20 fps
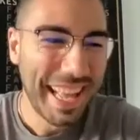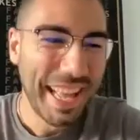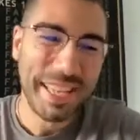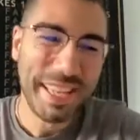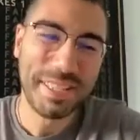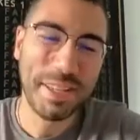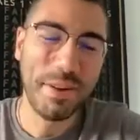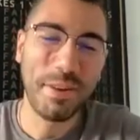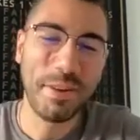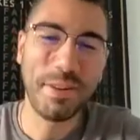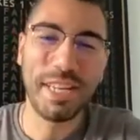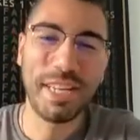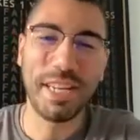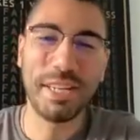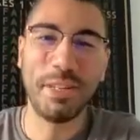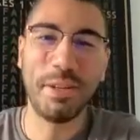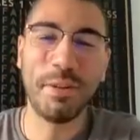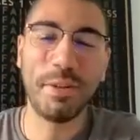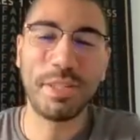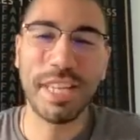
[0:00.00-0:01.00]
So you
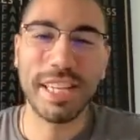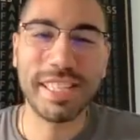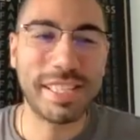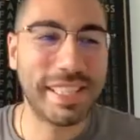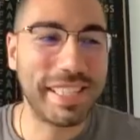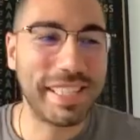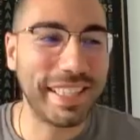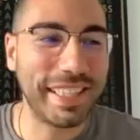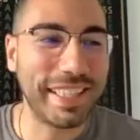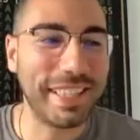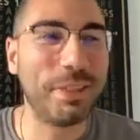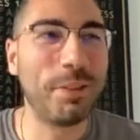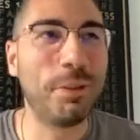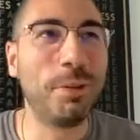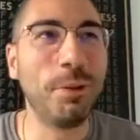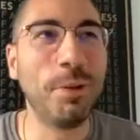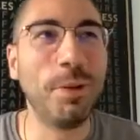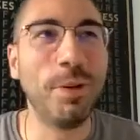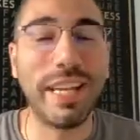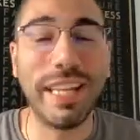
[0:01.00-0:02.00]
just
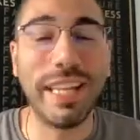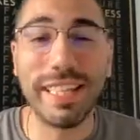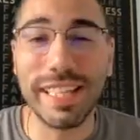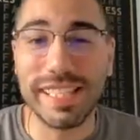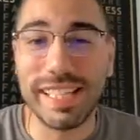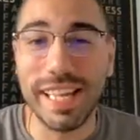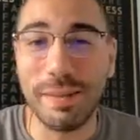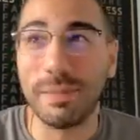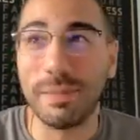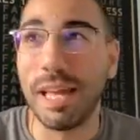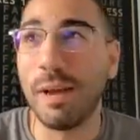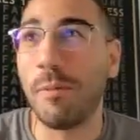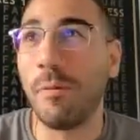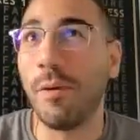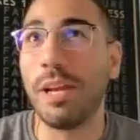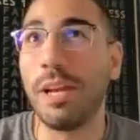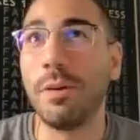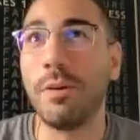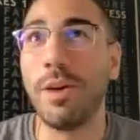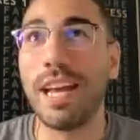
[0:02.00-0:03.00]
do in the same time
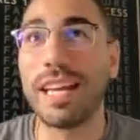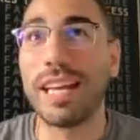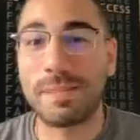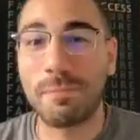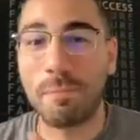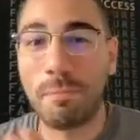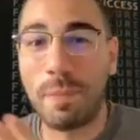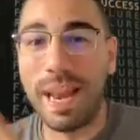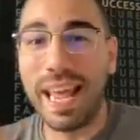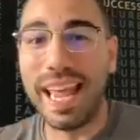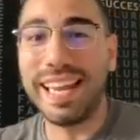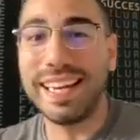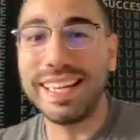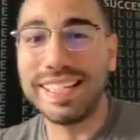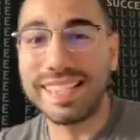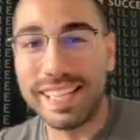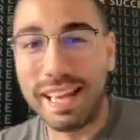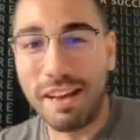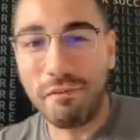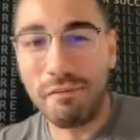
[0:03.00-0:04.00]
when you explain
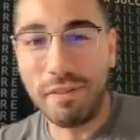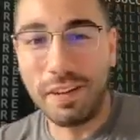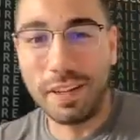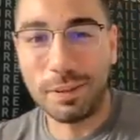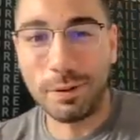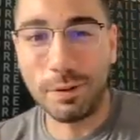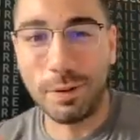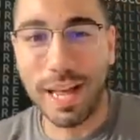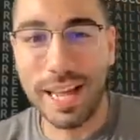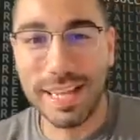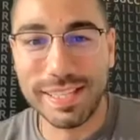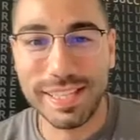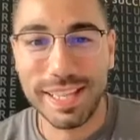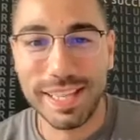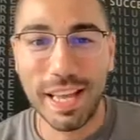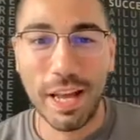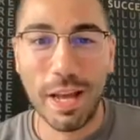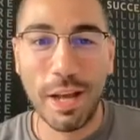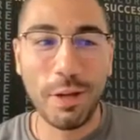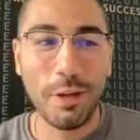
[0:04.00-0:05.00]
something to us,
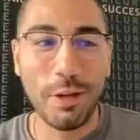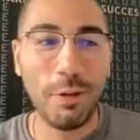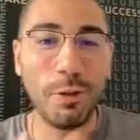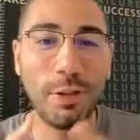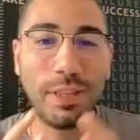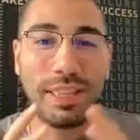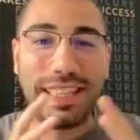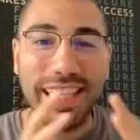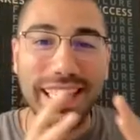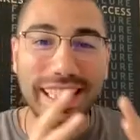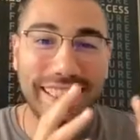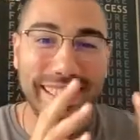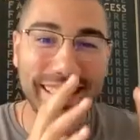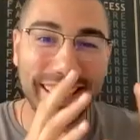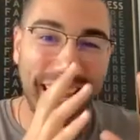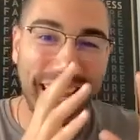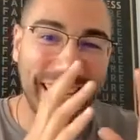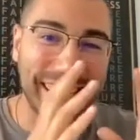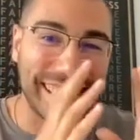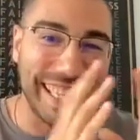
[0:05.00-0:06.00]
you did
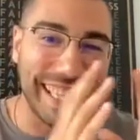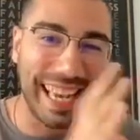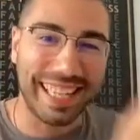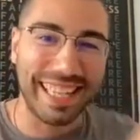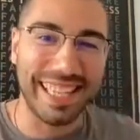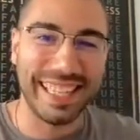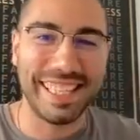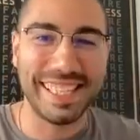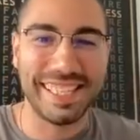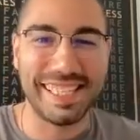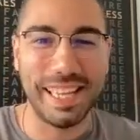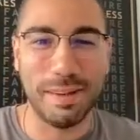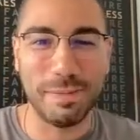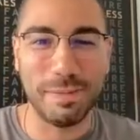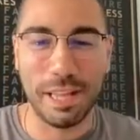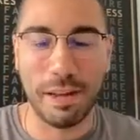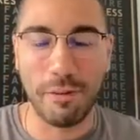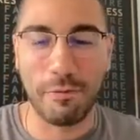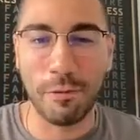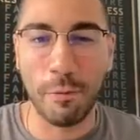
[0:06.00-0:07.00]
exactly the same
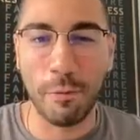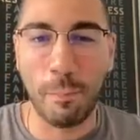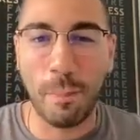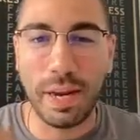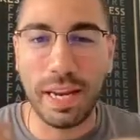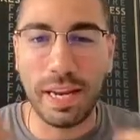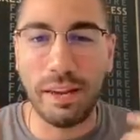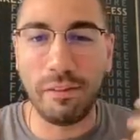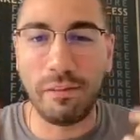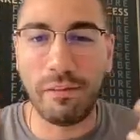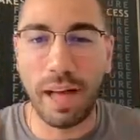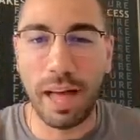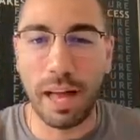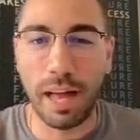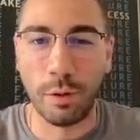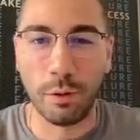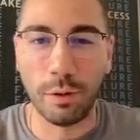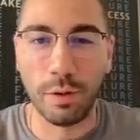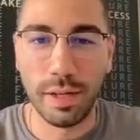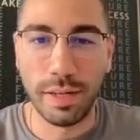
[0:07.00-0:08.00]
stuff. You bring
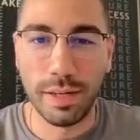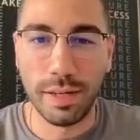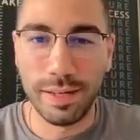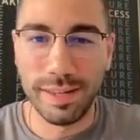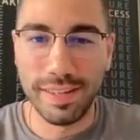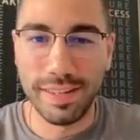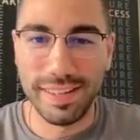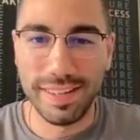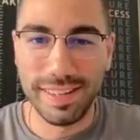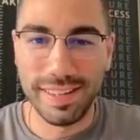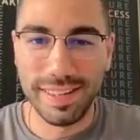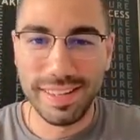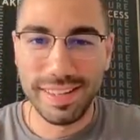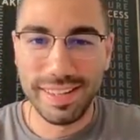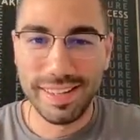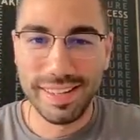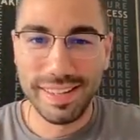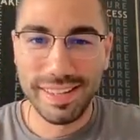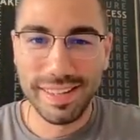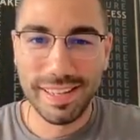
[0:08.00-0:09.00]
value.
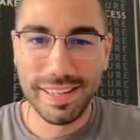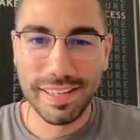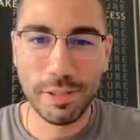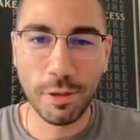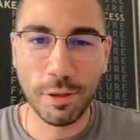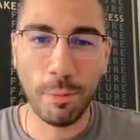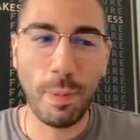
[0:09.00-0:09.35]
So